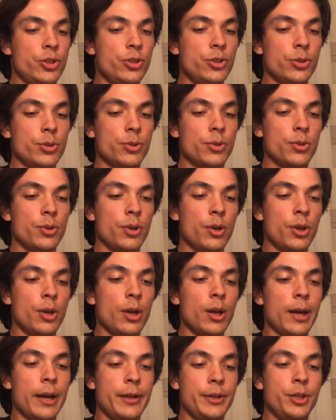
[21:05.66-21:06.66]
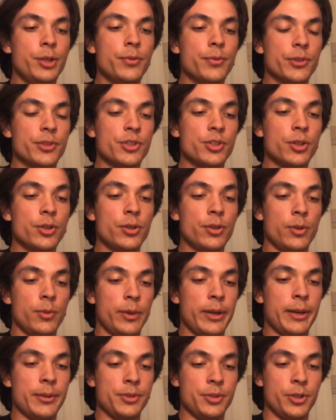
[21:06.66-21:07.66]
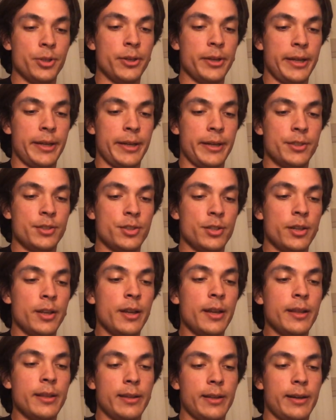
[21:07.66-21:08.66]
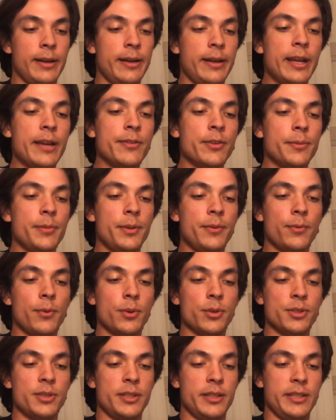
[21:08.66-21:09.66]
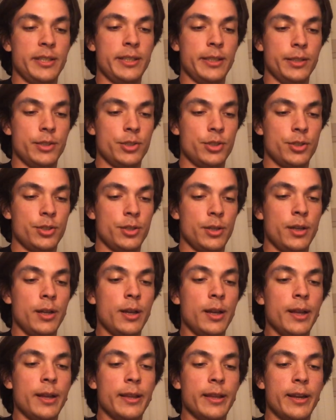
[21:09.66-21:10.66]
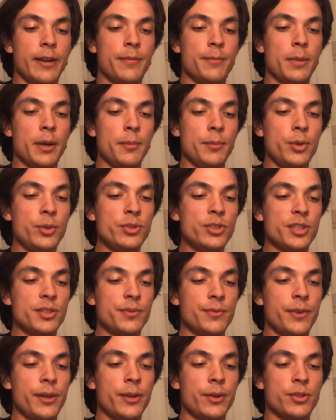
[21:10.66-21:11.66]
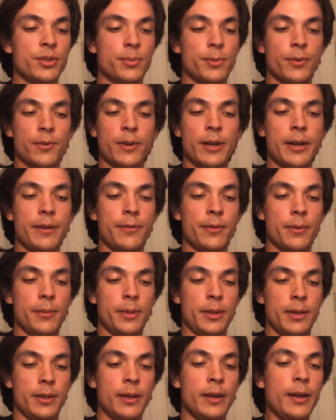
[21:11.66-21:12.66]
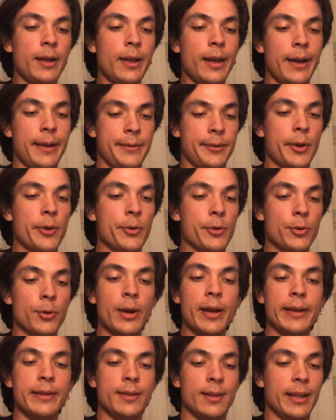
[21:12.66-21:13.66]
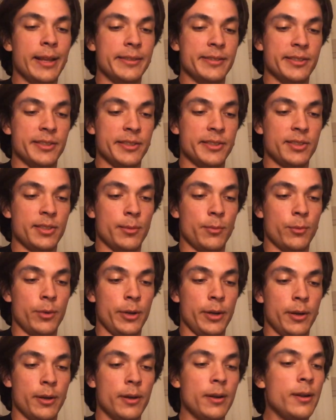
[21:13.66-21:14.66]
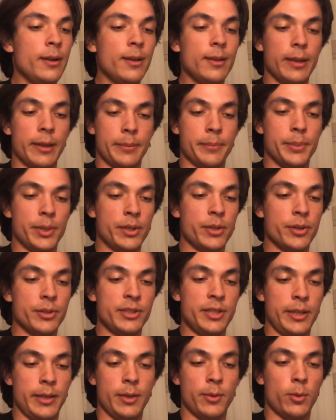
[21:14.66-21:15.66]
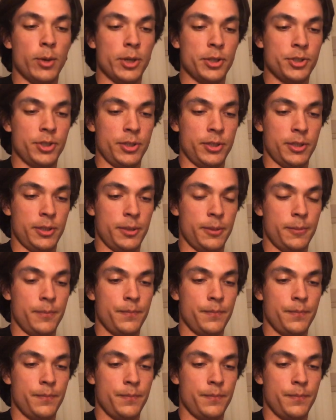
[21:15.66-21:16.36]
too, I knew for certain when I was your age that I'd never be forced to teach, that if my muses failed to provide for me, I'd go grind lenses somewhere, like Booker T. Washington.